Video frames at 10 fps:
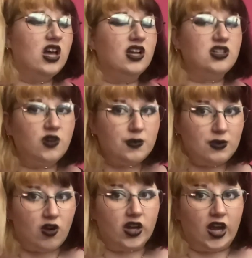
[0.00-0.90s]
don't get me
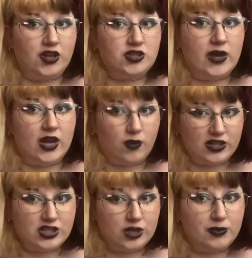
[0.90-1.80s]
wrong, I also hate
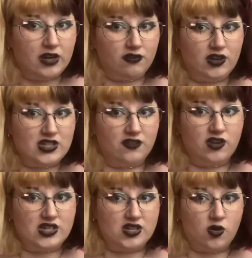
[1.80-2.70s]
winter, being
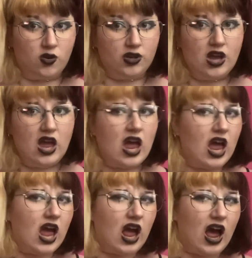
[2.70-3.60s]
freezing cold.
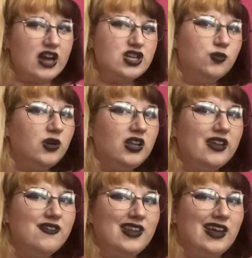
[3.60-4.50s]
I just want to
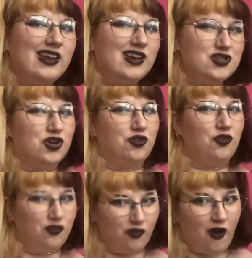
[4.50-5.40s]
live in like an eternal
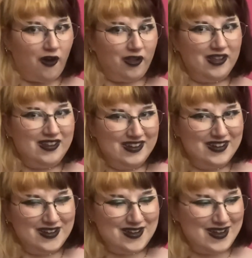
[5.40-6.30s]
fall.
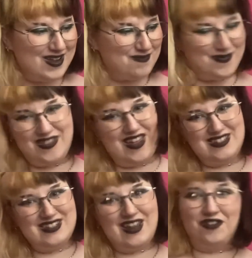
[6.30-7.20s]
But
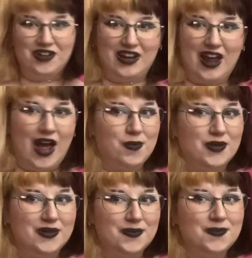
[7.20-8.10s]
that's never gonna
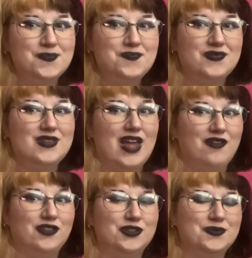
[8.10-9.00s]
happen.
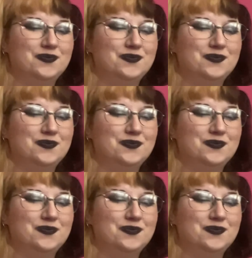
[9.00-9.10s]
Ever.